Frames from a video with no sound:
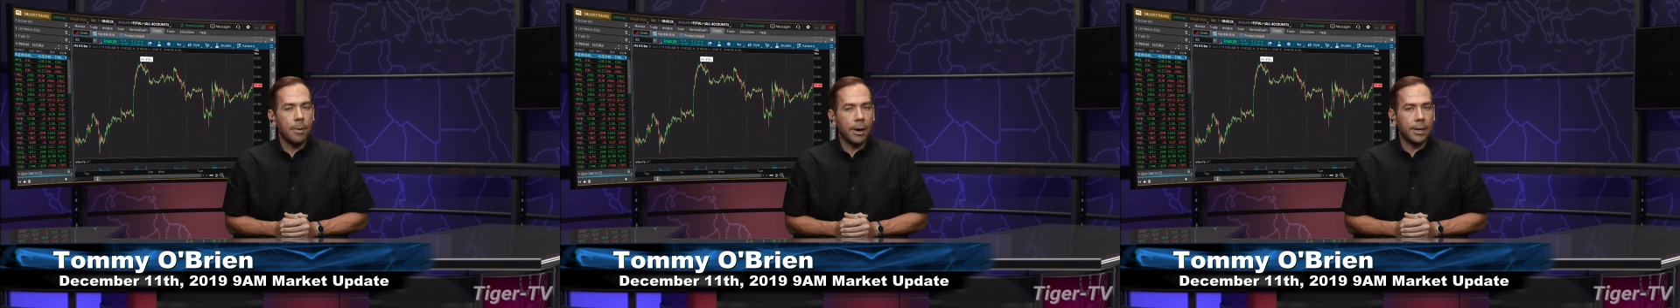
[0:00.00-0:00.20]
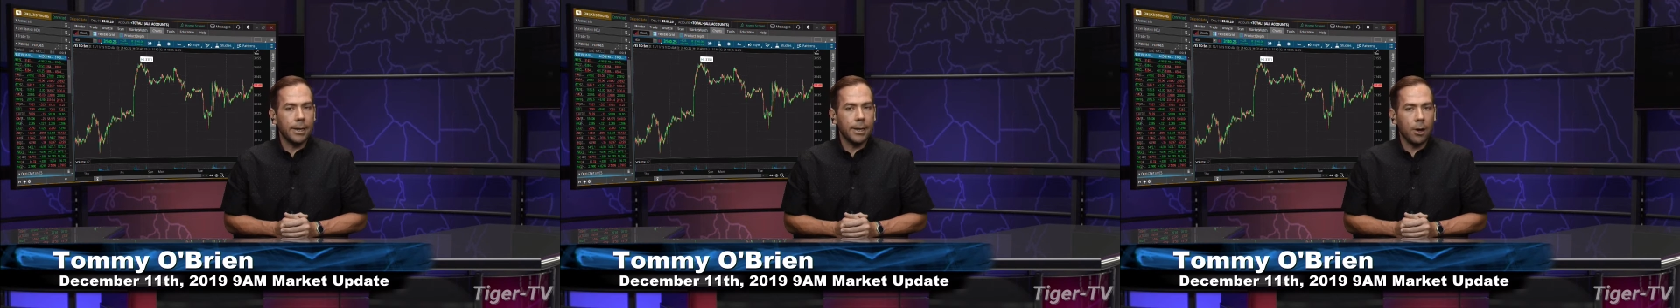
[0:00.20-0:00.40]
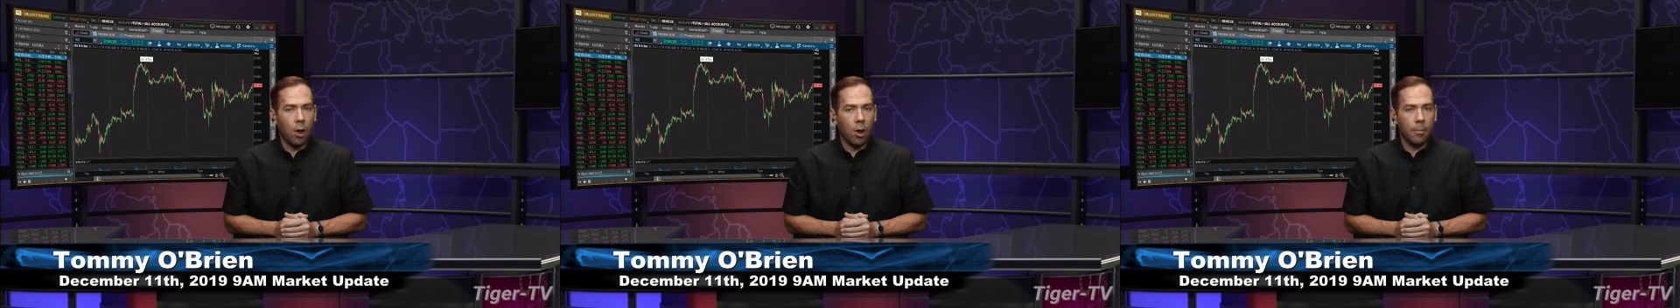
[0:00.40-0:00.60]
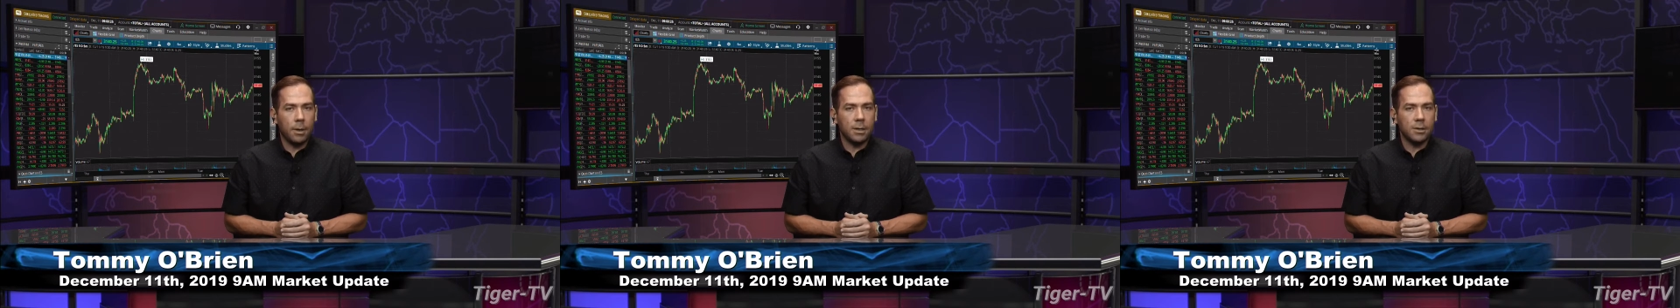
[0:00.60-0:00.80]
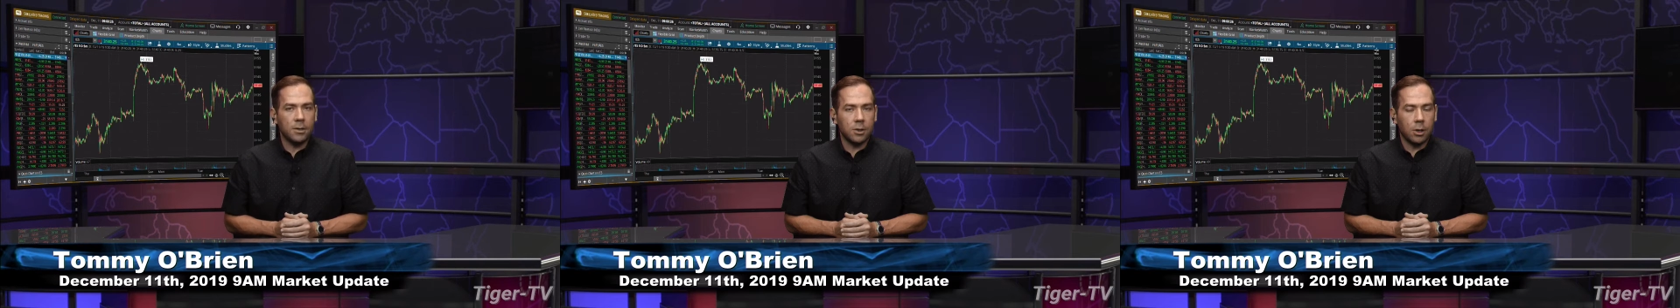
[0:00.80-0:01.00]
Market all
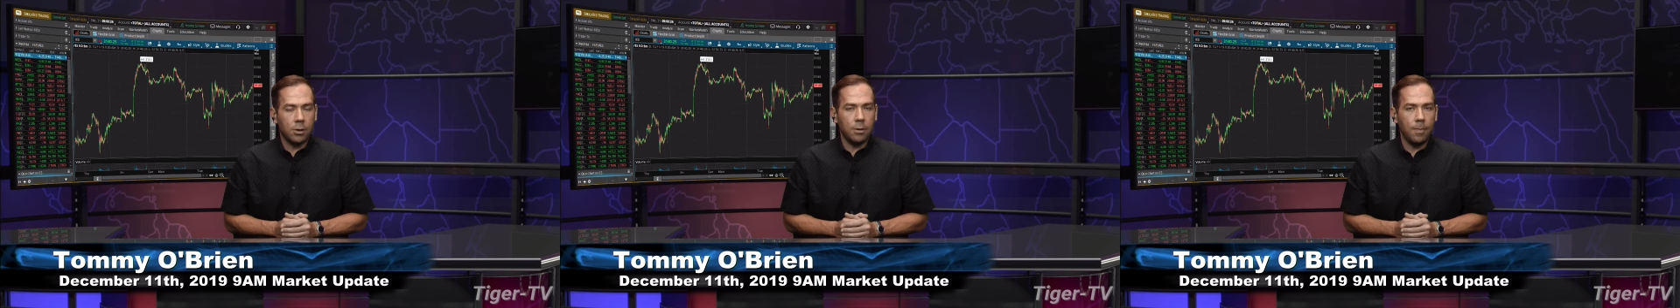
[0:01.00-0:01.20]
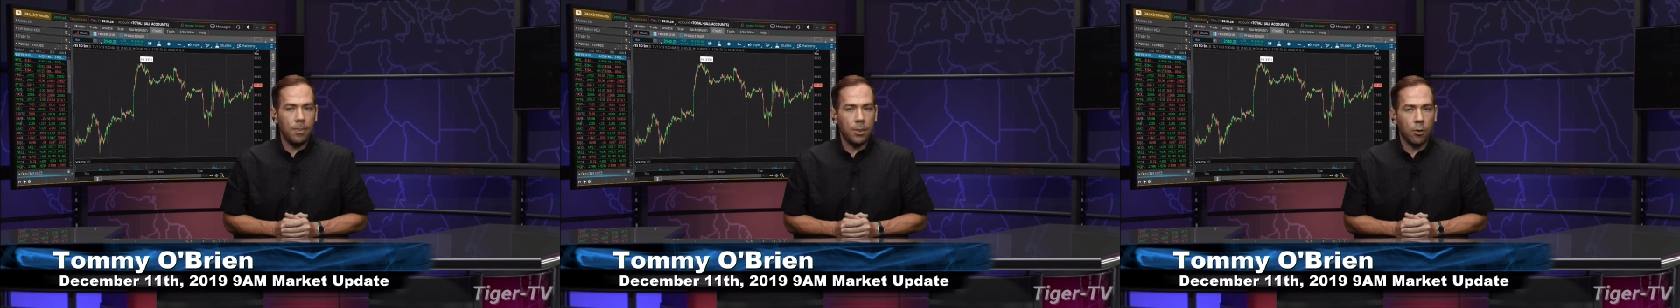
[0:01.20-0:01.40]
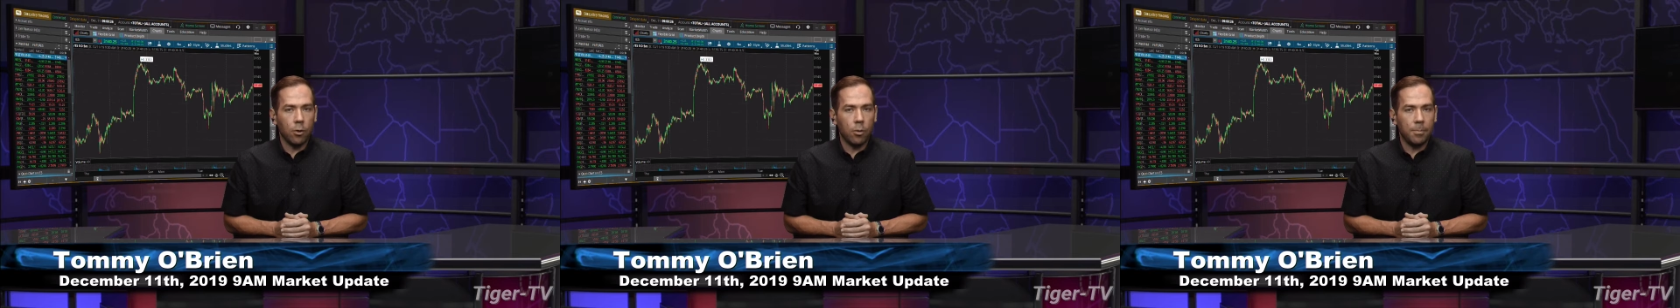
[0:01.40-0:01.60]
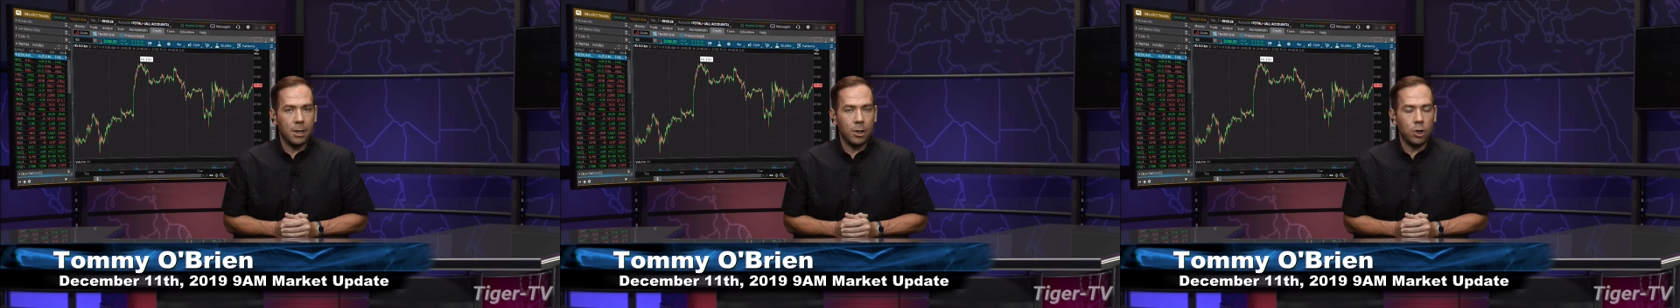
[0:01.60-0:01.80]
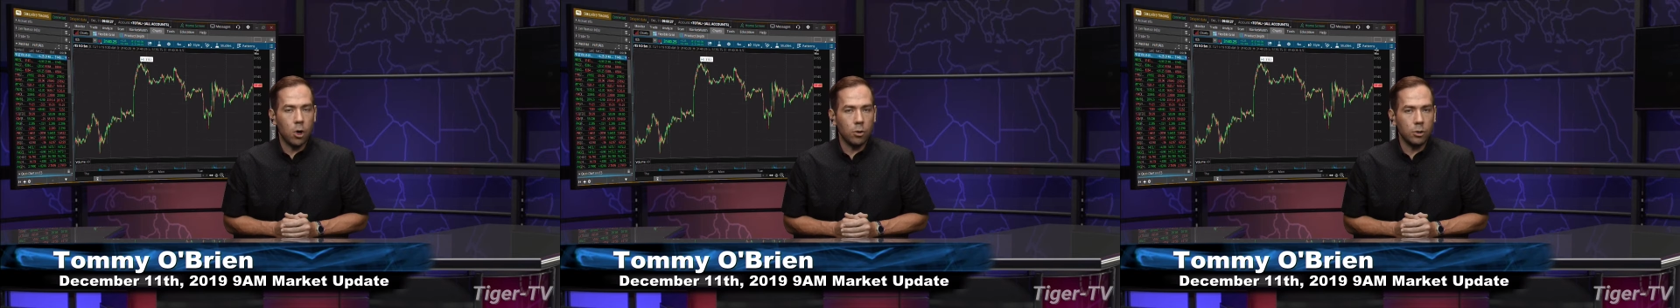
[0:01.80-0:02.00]
but certain there will
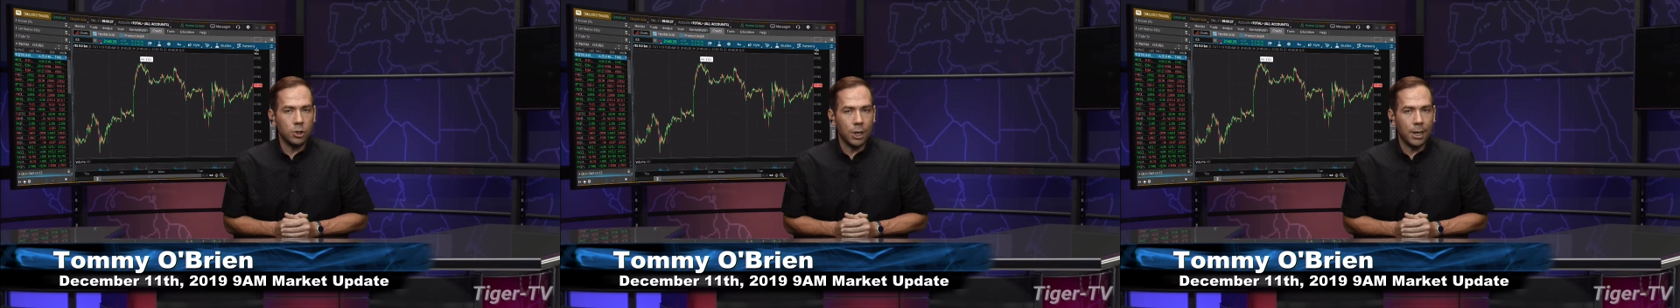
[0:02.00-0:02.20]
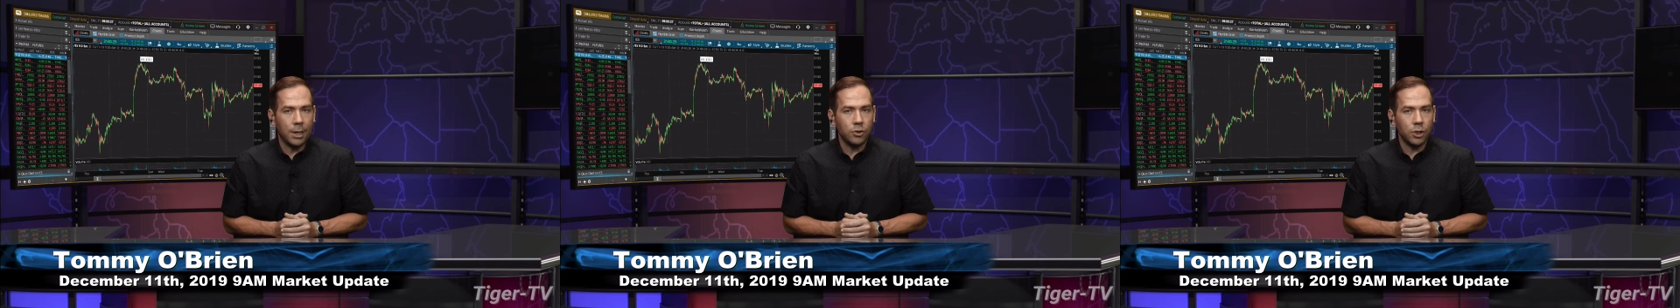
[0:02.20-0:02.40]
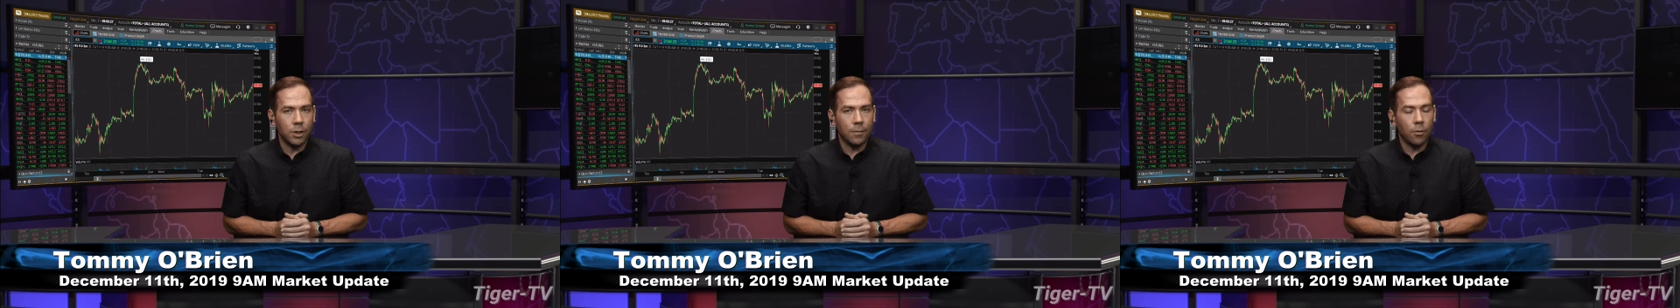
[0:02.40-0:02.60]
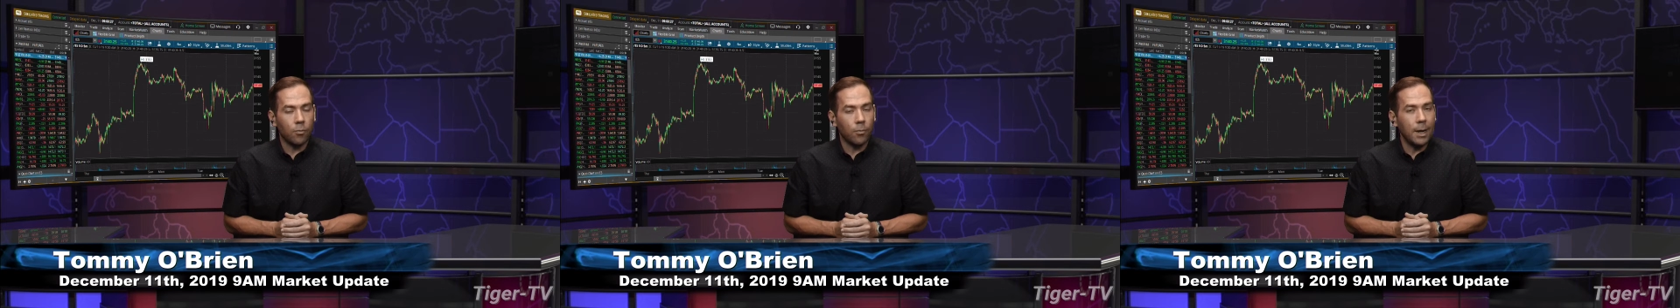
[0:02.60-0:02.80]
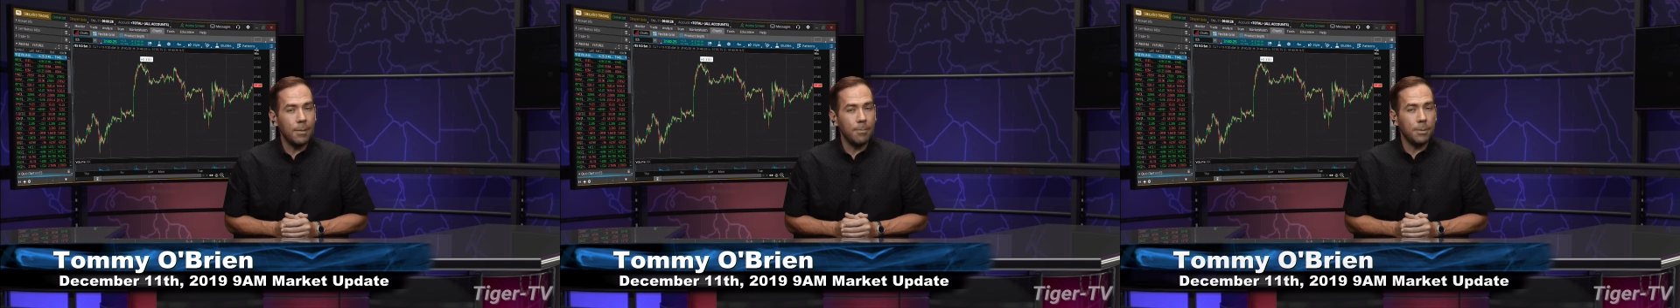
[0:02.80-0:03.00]
be no change in the
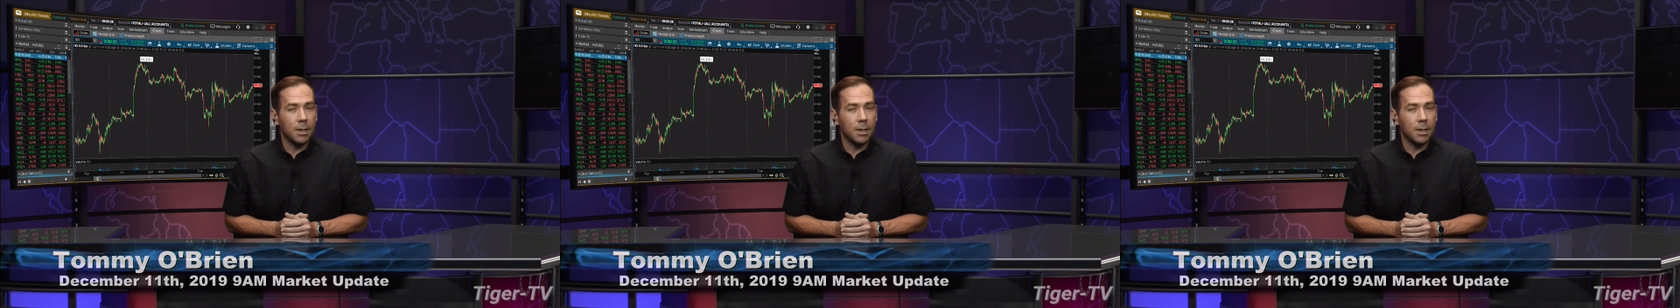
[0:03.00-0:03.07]
rate.